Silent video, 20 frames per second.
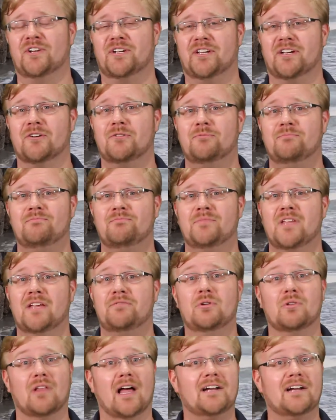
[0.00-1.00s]
video.
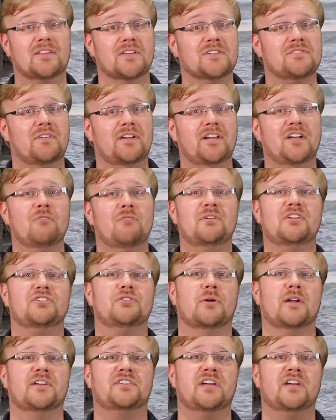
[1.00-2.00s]
If you liked this video, be
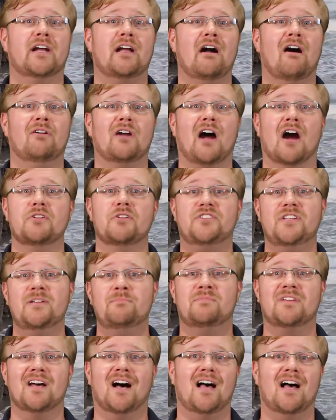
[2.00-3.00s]
sure to check out our
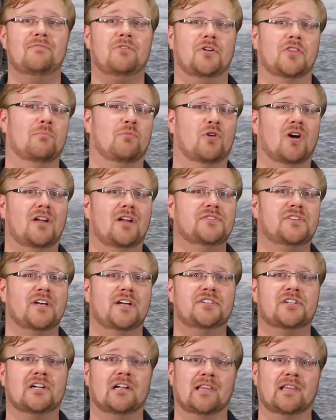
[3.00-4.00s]
deep dive on the Bronze
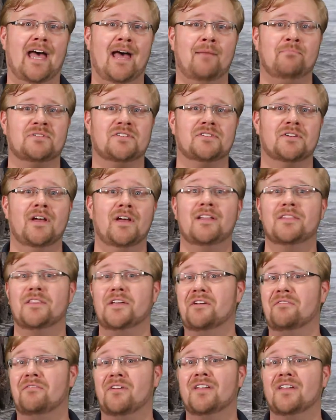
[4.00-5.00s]
Age collapse,
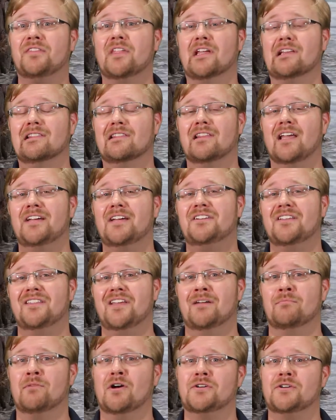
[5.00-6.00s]
the event that led to
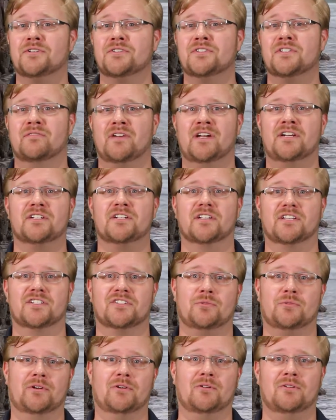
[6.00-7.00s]
the emergence of ancient
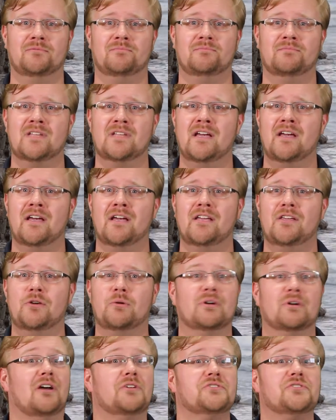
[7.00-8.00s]
Israel.
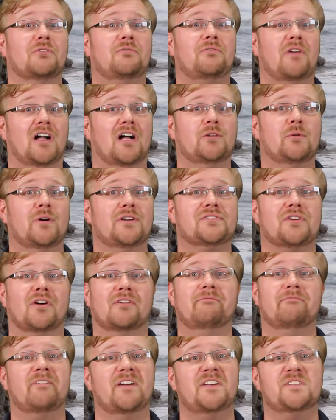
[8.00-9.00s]
You can also follow us
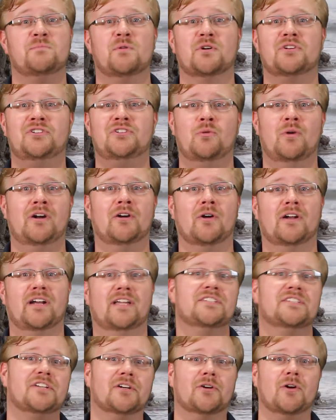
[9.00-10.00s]
on Facebook, Twitter,
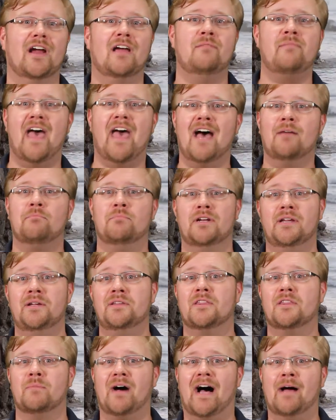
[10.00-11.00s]
and Instagram at
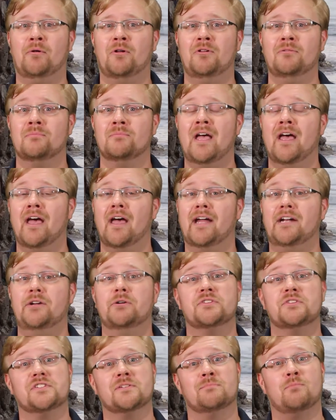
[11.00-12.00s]
Beneath the Bible, and
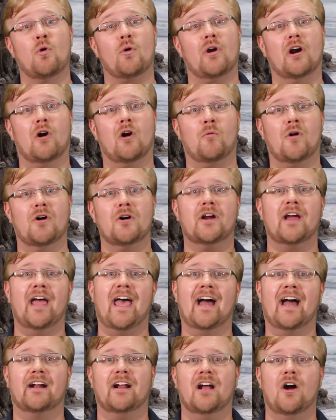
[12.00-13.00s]
you can support our work
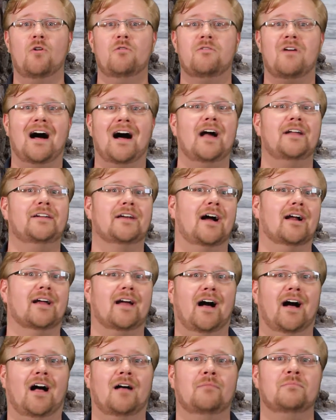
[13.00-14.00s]
at
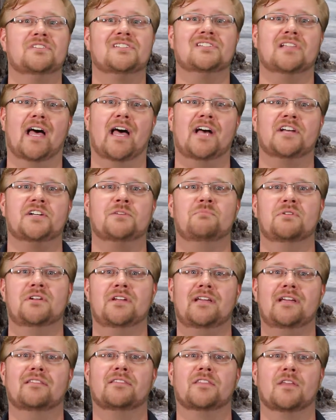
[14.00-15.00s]

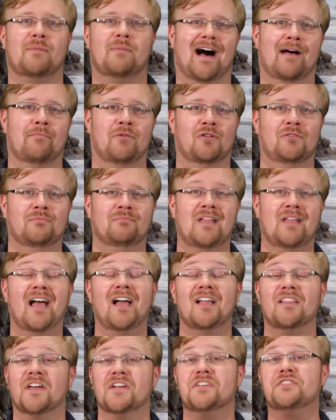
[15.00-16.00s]
ko-fi.com/beneaththebible.
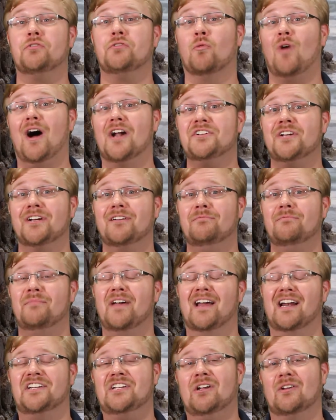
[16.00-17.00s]
Thanks for watching,
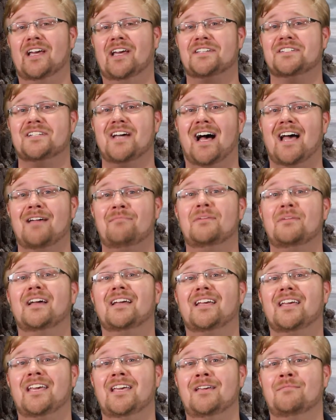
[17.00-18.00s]
and until next time,
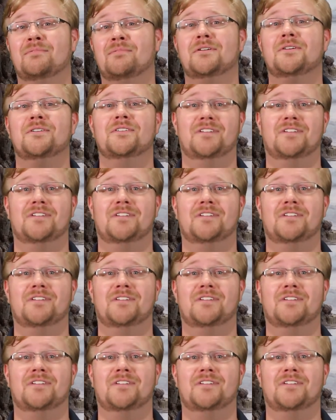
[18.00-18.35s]
keep